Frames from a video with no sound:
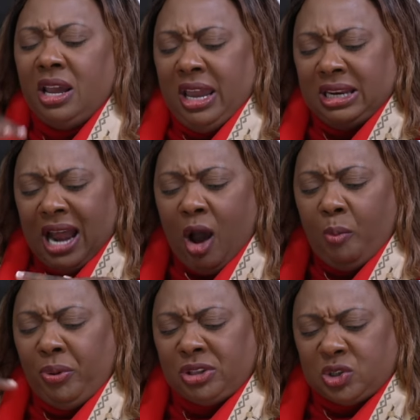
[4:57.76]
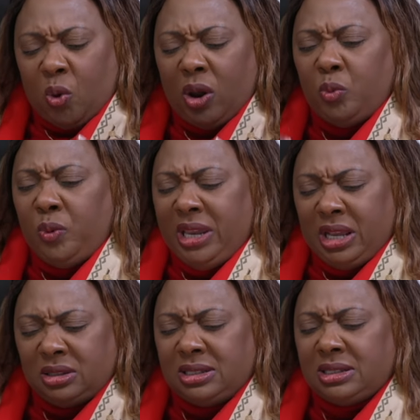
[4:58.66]
it now puts on
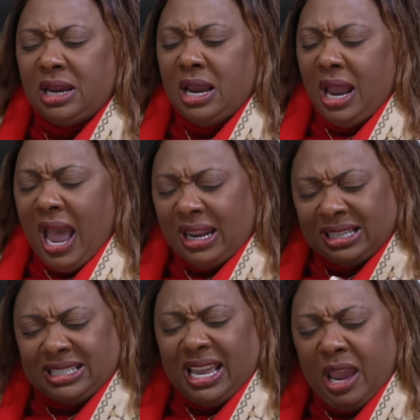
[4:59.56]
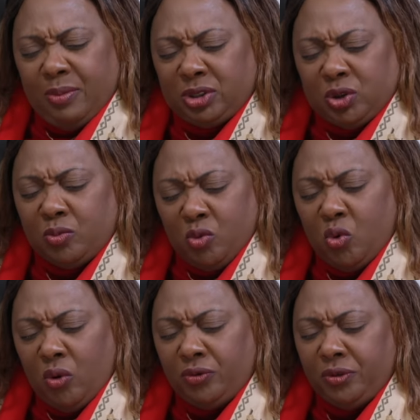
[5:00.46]
wheels and it's able to
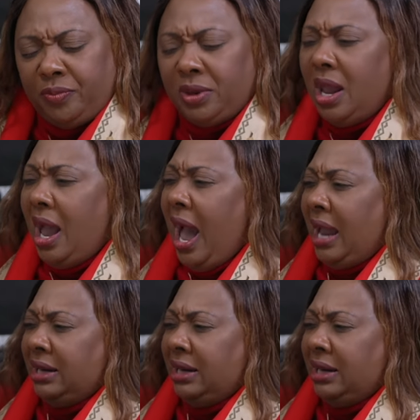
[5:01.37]
move, and